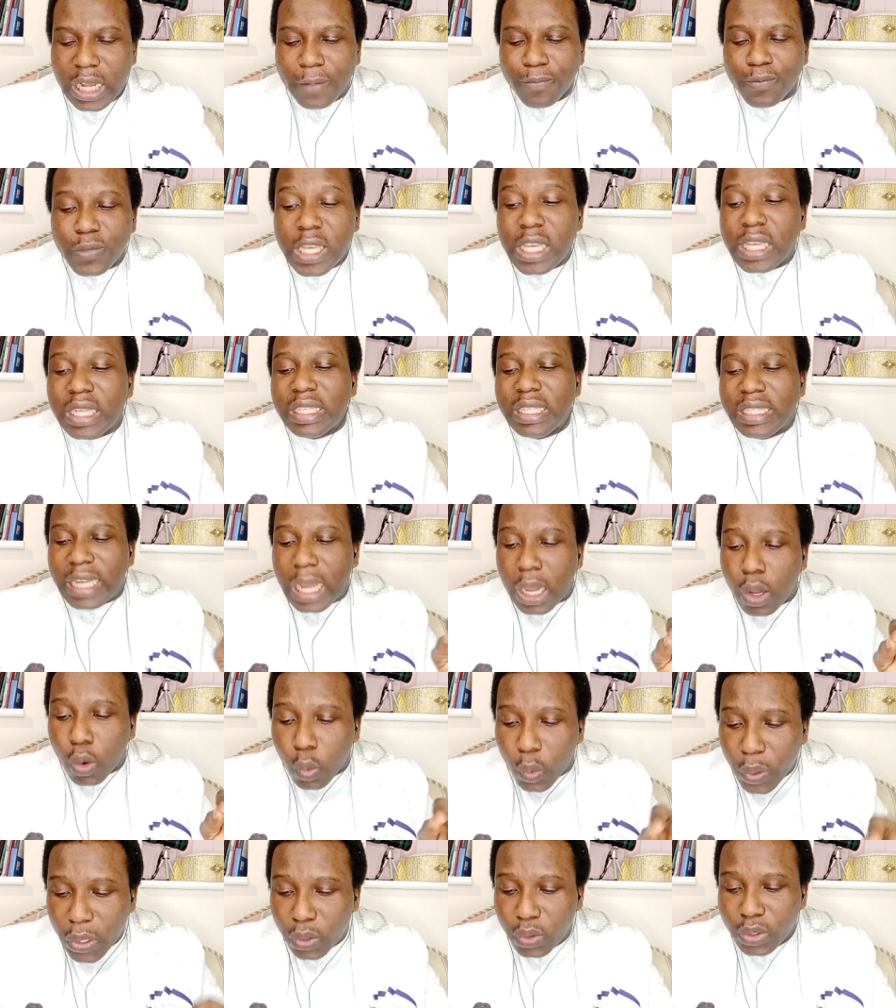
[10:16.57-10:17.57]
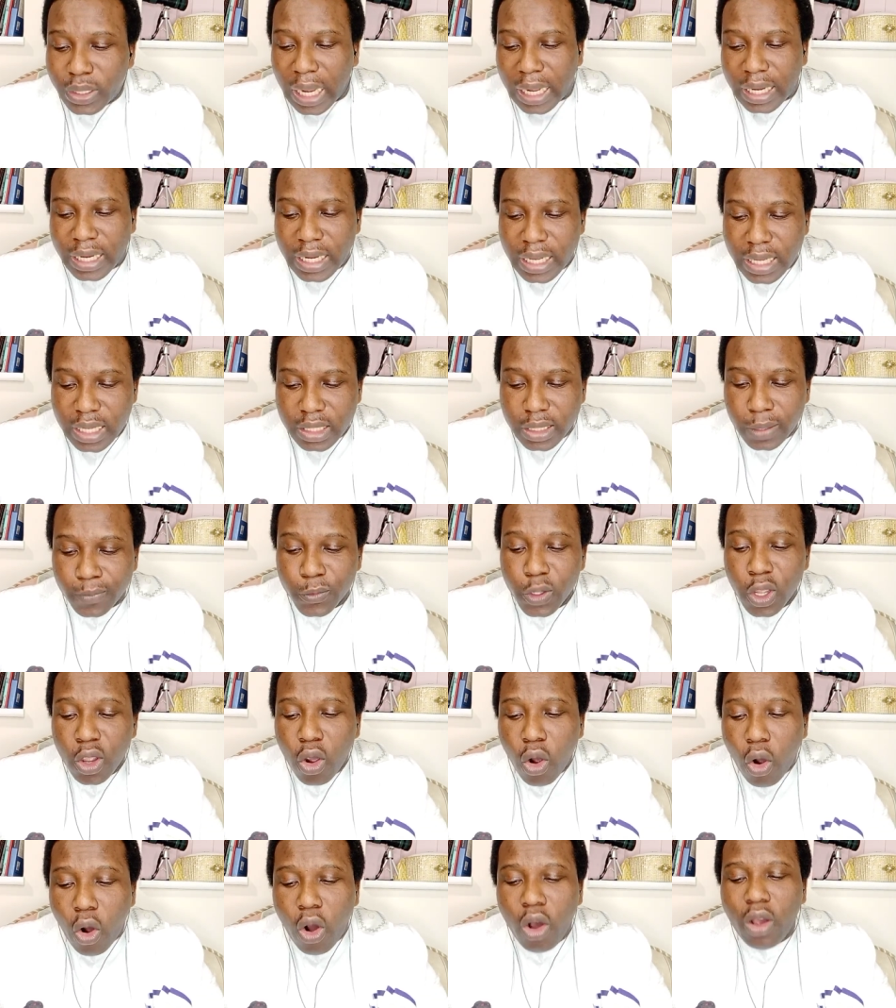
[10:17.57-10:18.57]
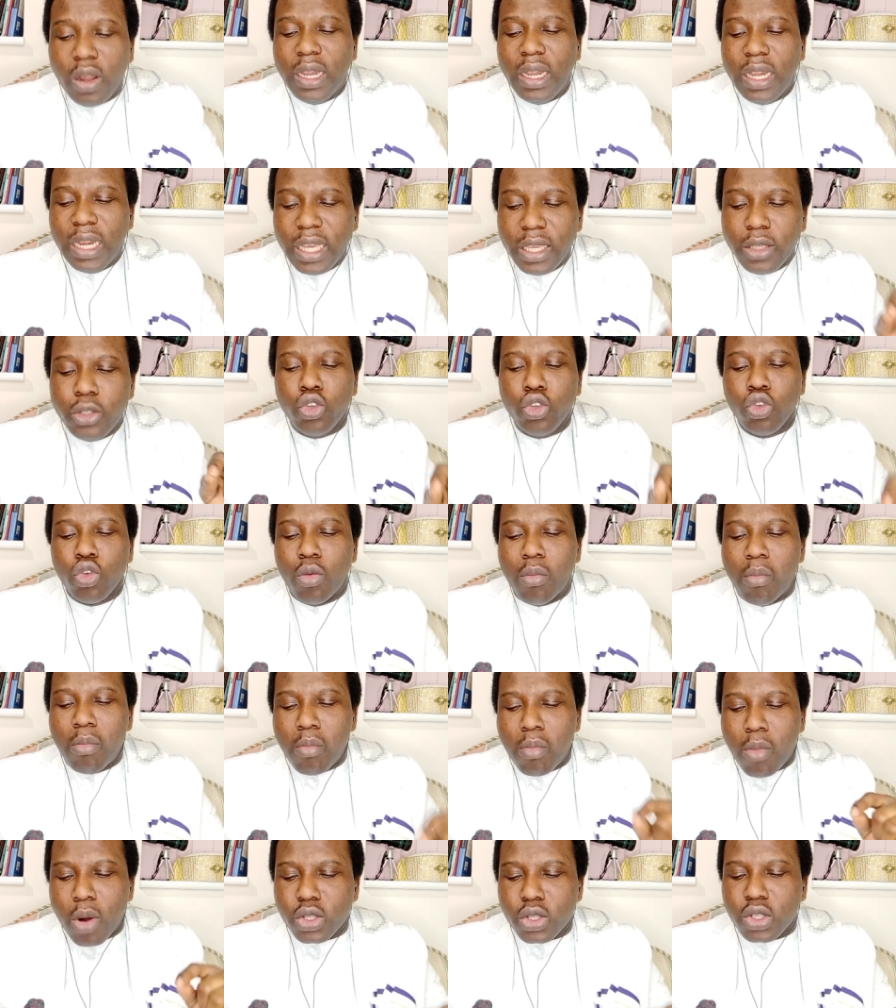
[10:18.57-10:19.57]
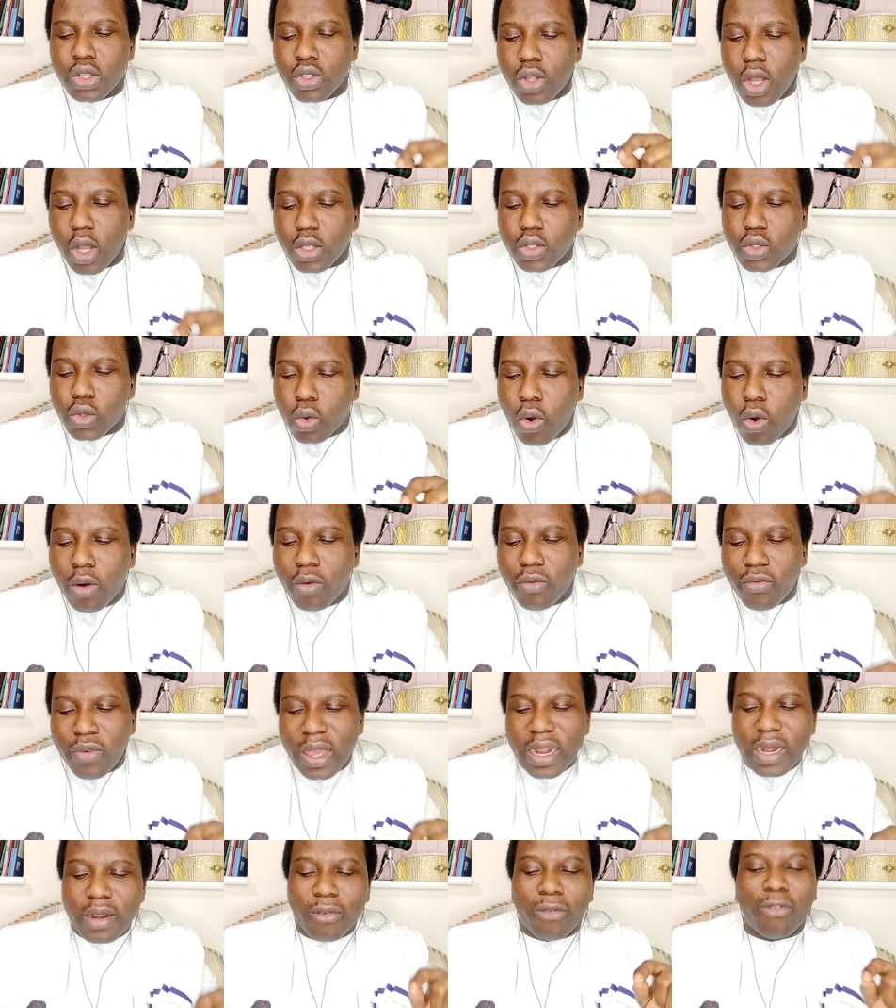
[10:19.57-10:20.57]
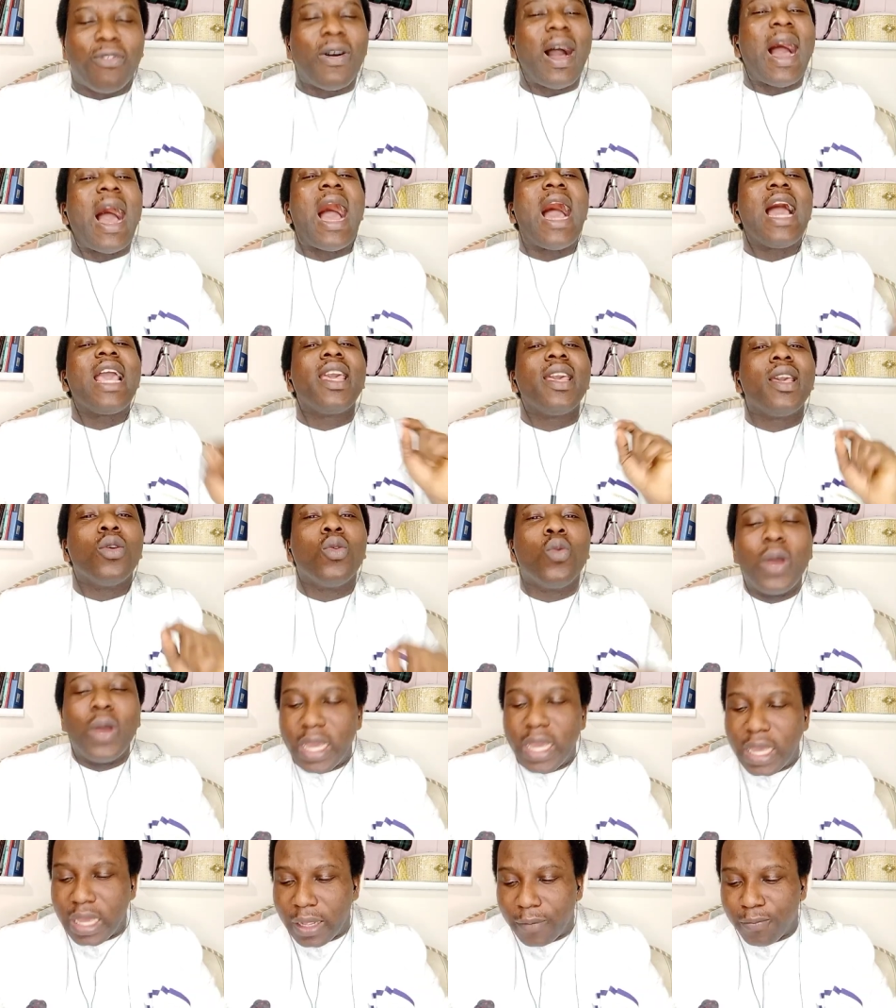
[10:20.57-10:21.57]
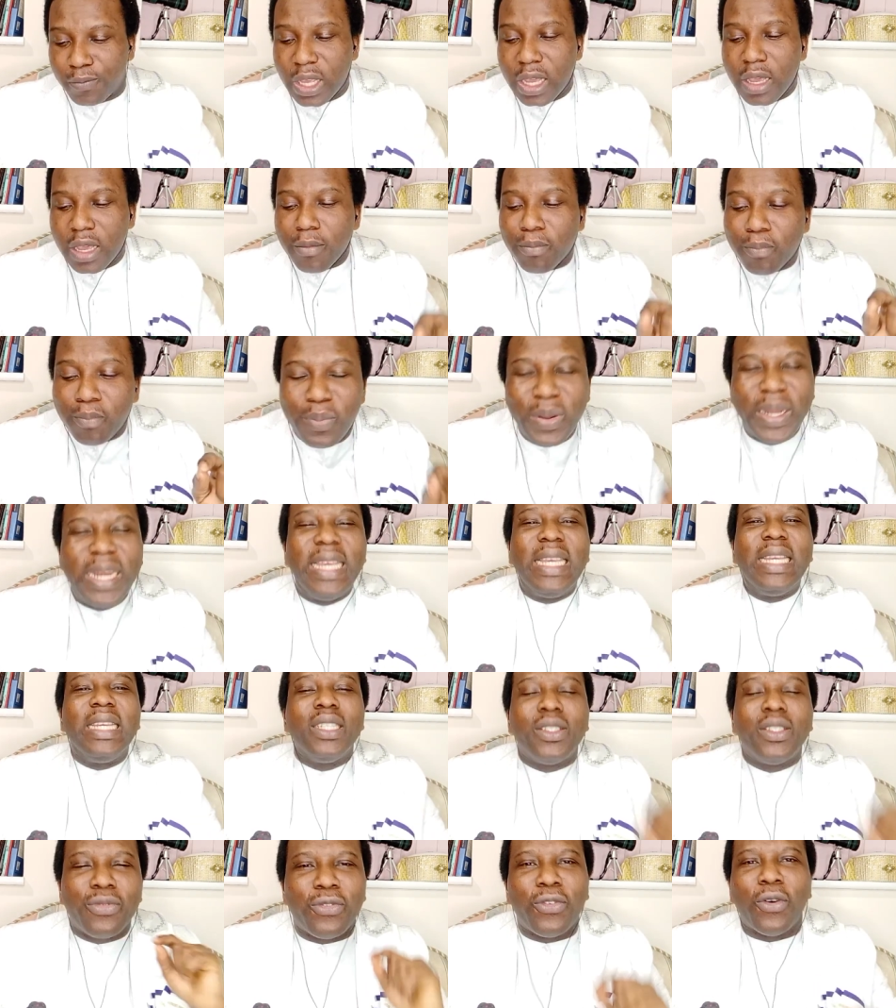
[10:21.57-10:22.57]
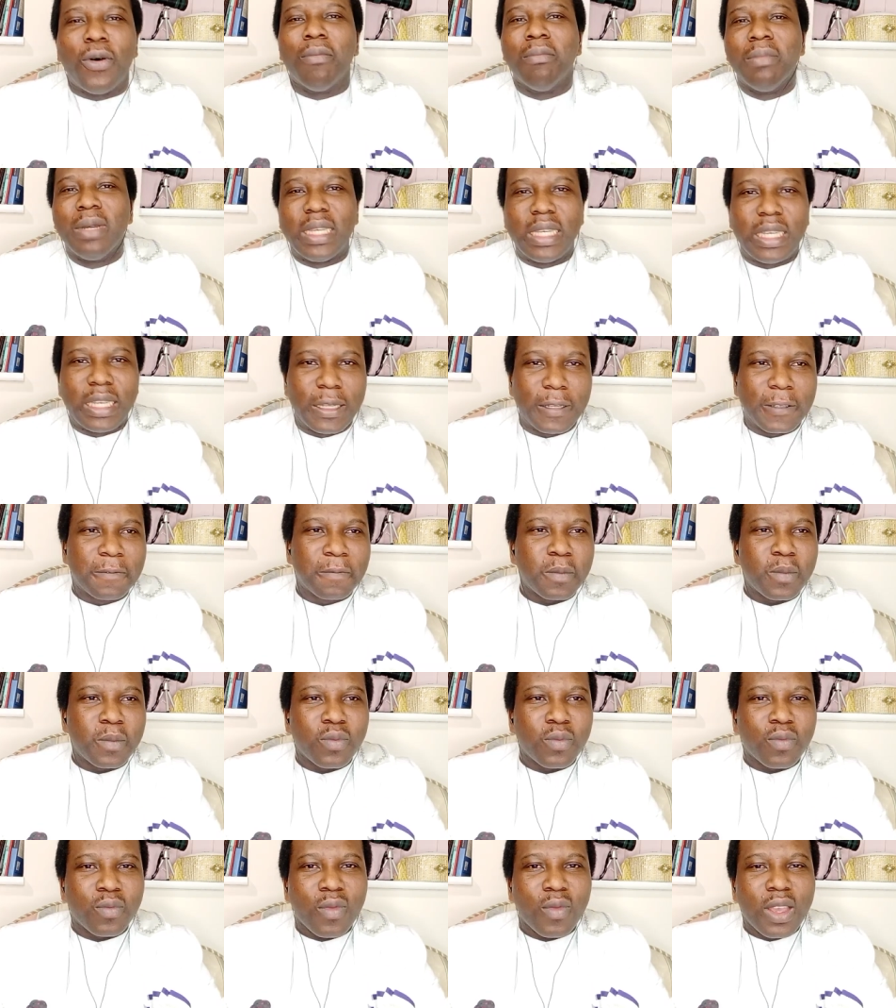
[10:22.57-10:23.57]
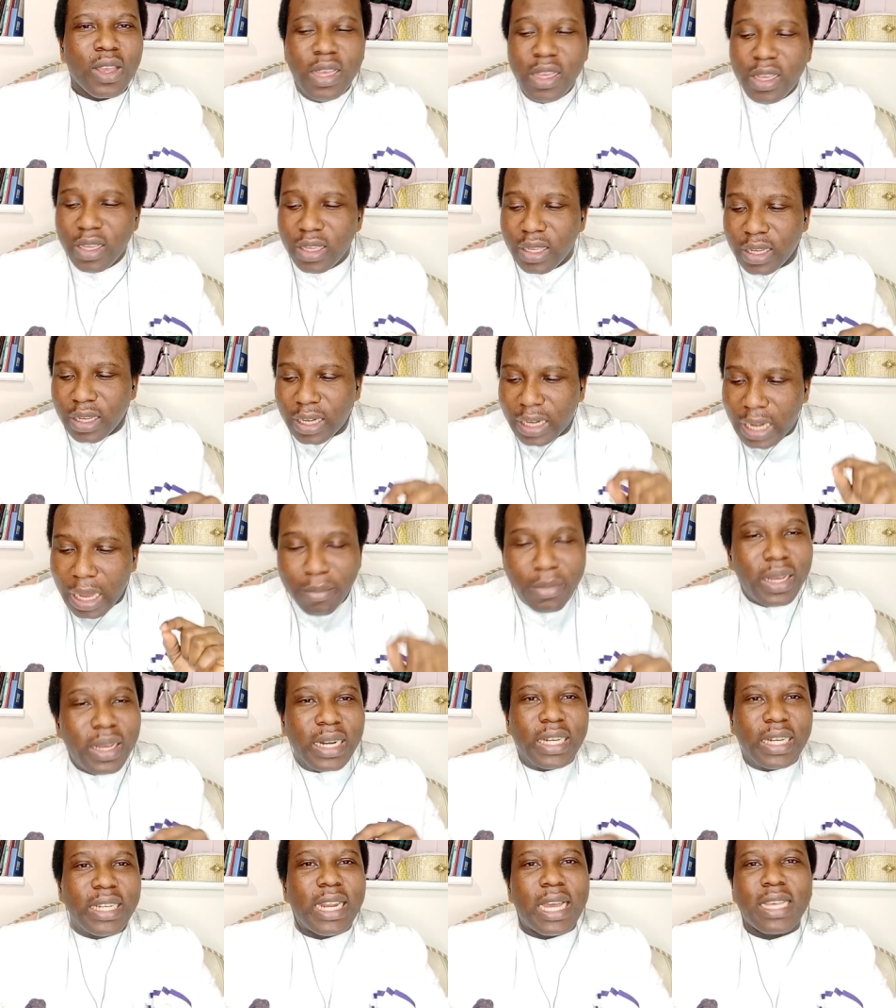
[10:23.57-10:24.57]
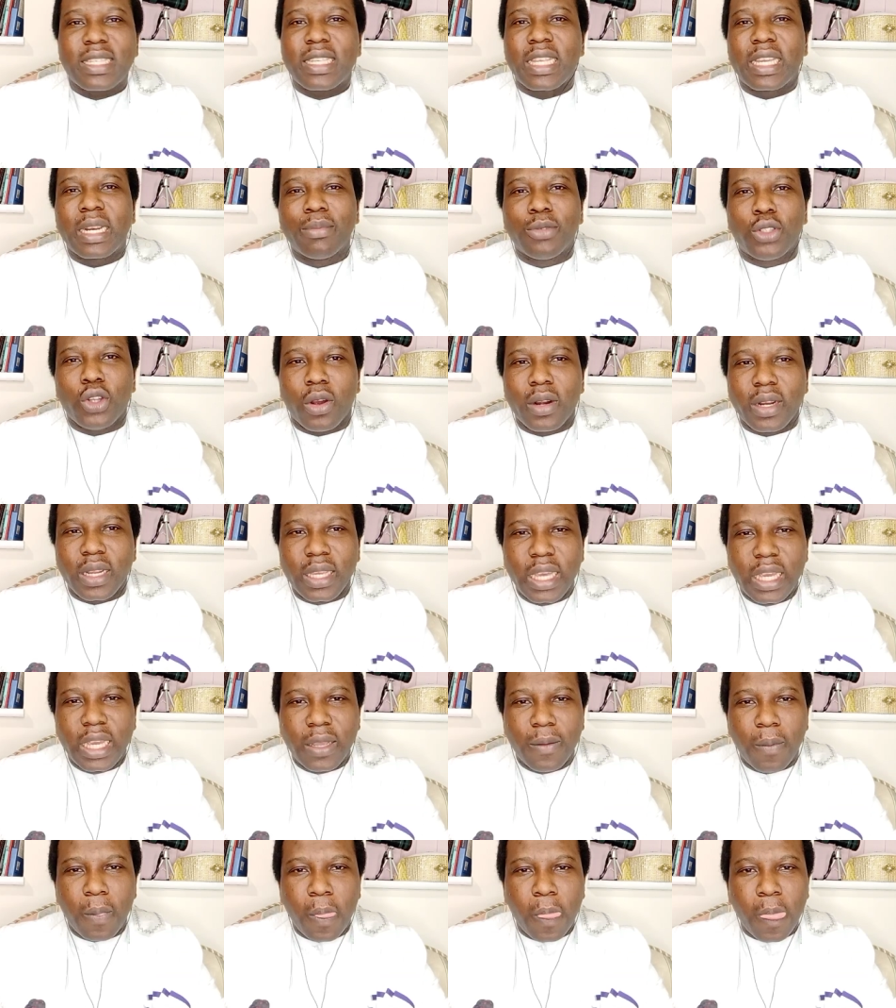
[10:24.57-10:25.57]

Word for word: in the wilderness only you must not go very far away plead for me let me read that scripture again